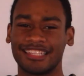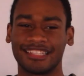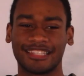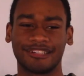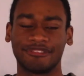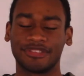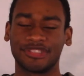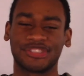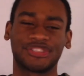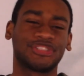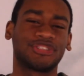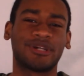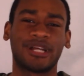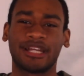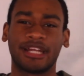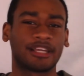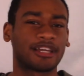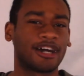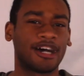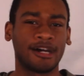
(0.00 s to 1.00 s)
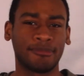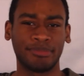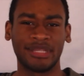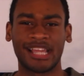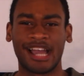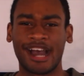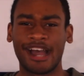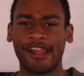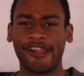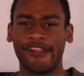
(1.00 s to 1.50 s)
they were just trying to copy
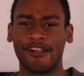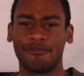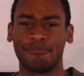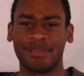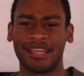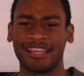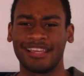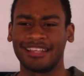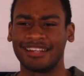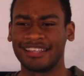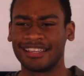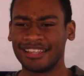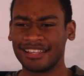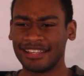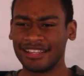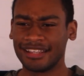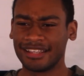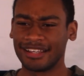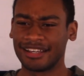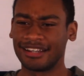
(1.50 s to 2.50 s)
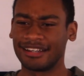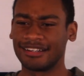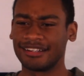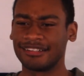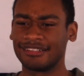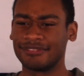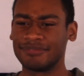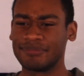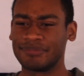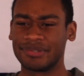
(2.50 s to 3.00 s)
Iron Man.
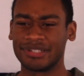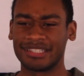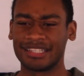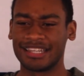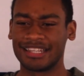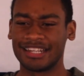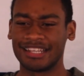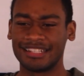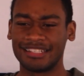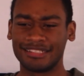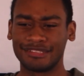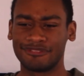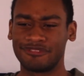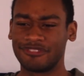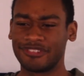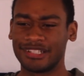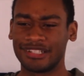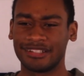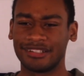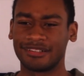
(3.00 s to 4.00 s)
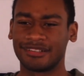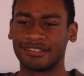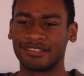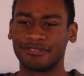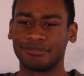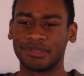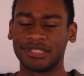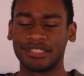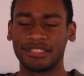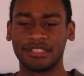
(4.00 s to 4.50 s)
But yeah, that didn't fit at all.
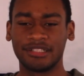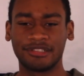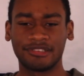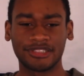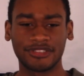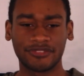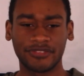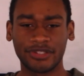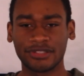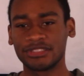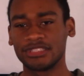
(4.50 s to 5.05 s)
But you know, as far as